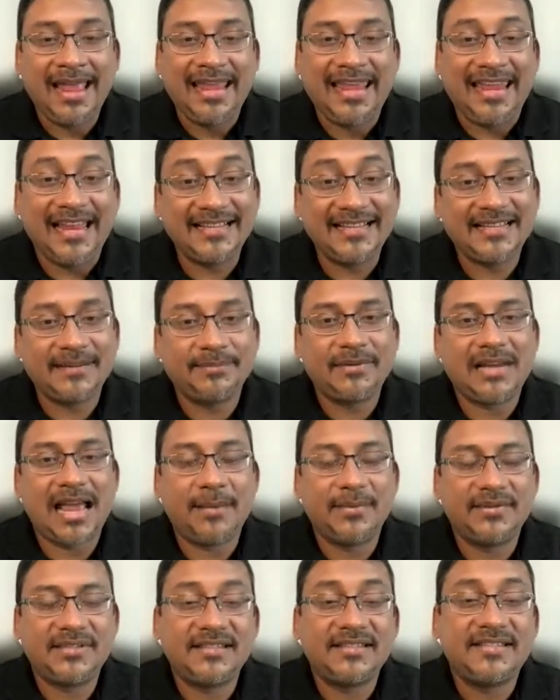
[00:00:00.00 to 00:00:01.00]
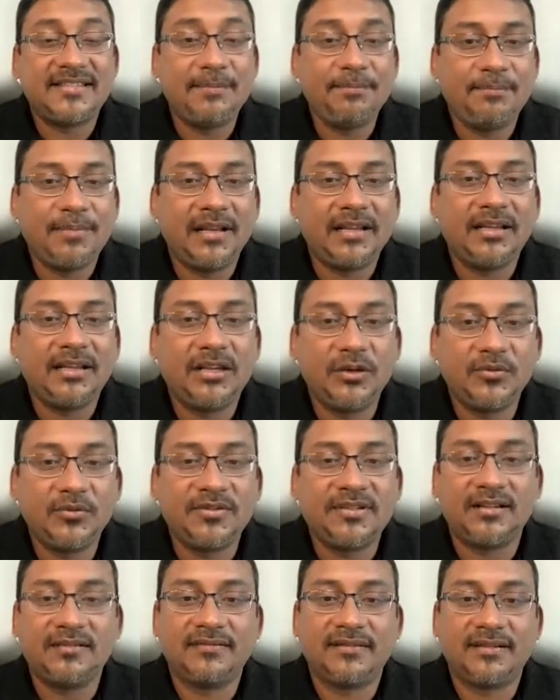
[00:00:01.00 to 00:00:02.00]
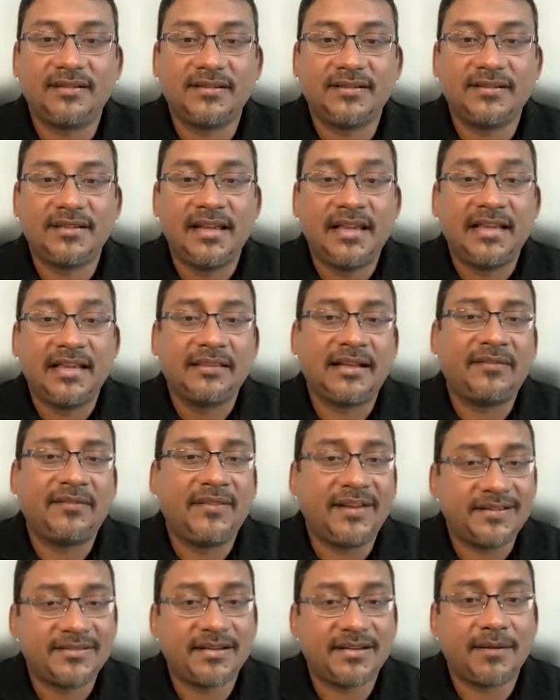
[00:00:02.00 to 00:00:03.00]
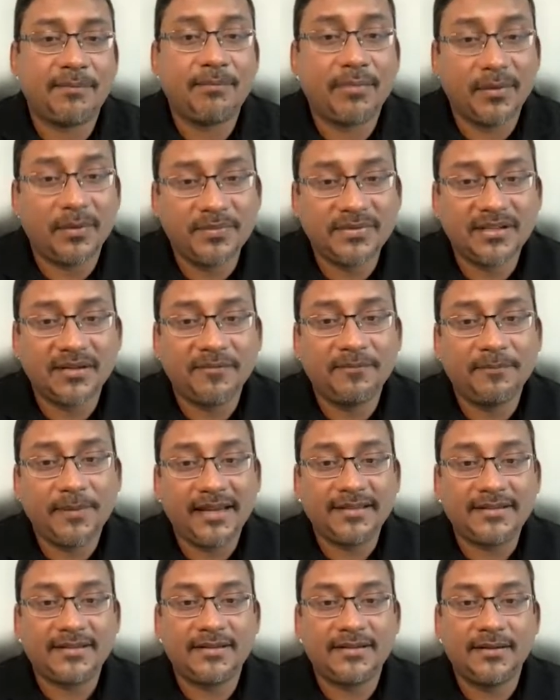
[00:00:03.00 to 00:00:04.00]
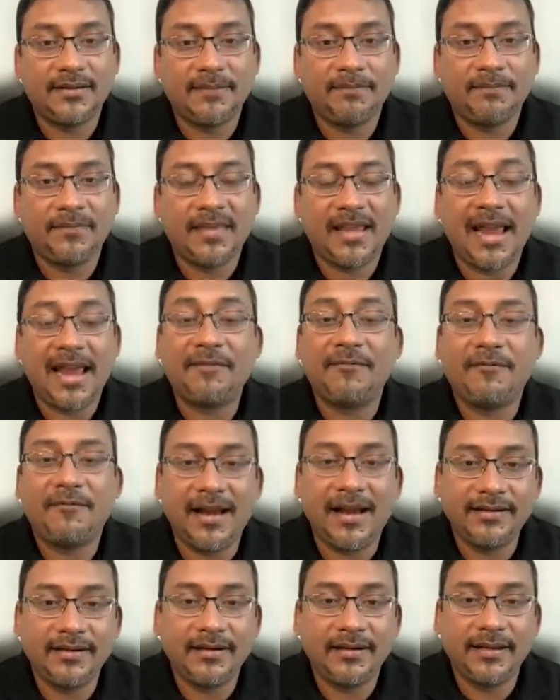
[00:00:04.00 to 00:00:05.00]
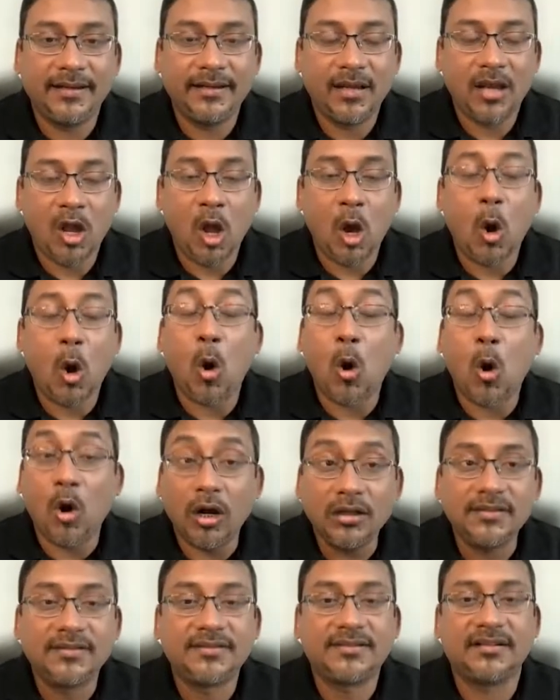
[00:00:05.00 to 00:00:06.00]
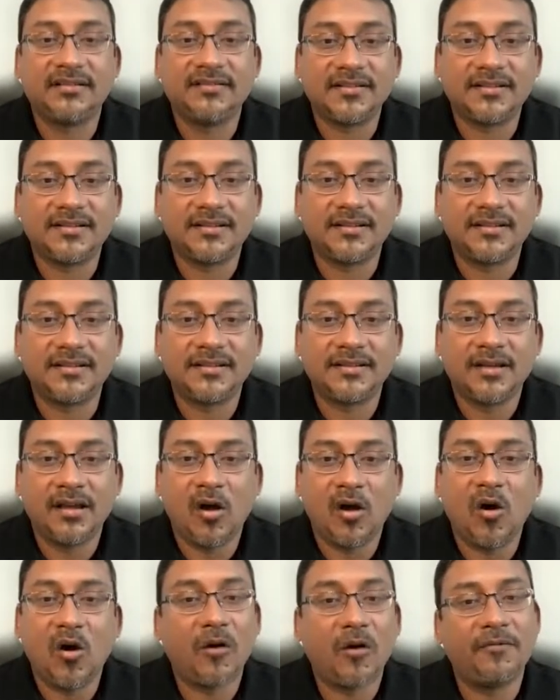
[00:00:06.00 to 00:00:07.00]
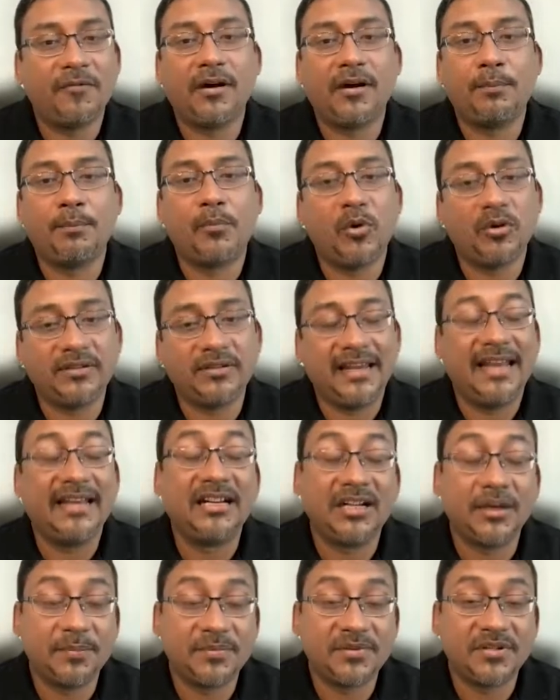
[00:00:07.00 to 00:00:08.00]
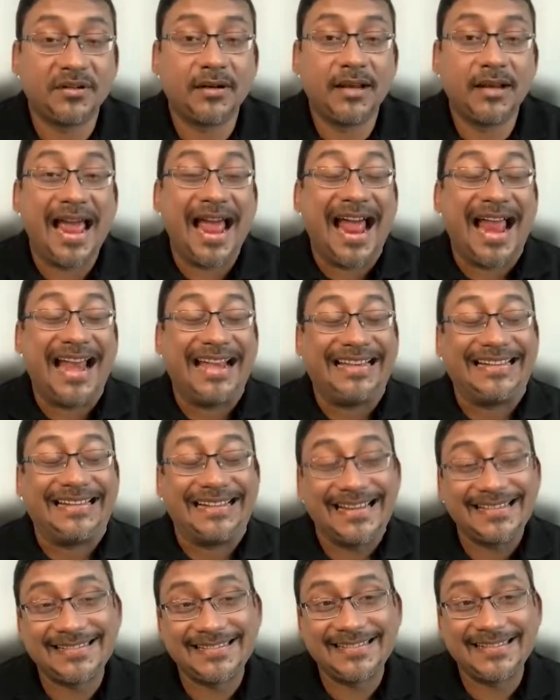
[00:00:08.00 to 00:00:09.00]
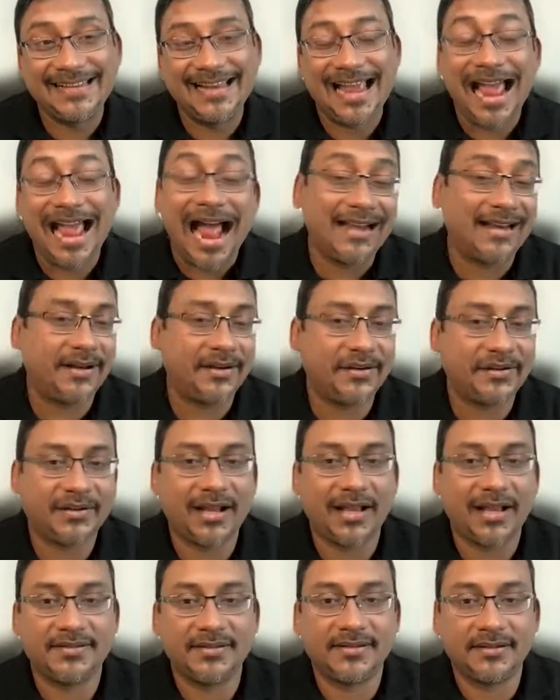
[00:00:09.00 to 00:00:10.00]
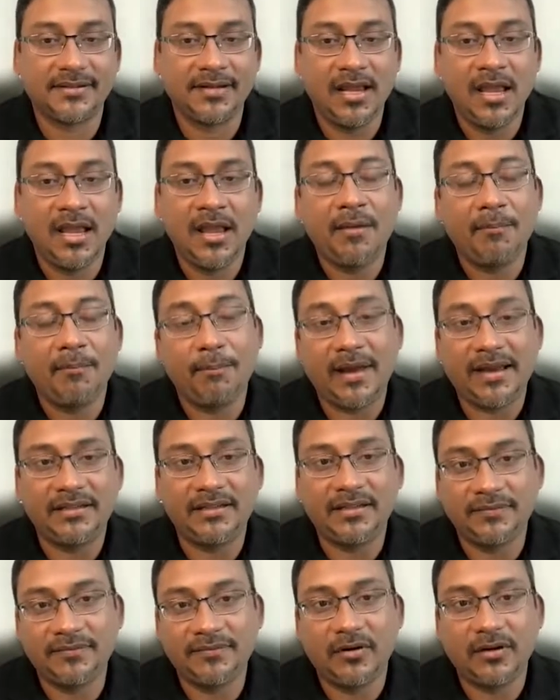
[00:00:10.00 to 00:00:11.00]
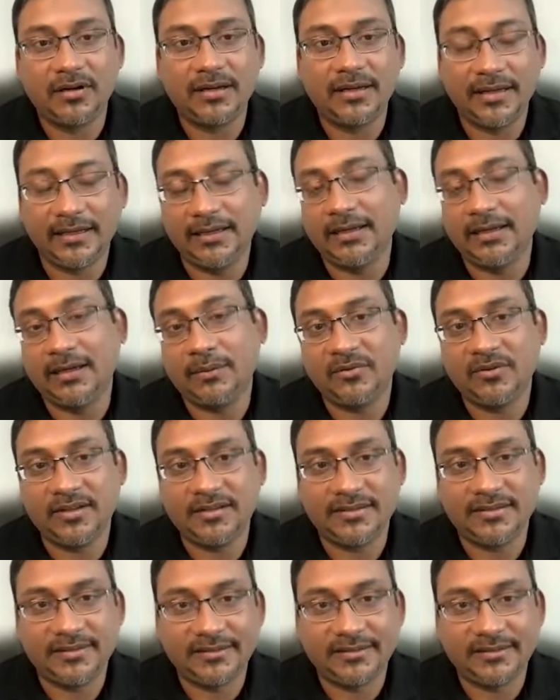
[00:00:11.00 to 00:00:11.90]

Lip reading: Except Amazon Simple Queue Service, the rest are PubSub based. And finally, all services offer both encryption at rest and in transit by default in AWS.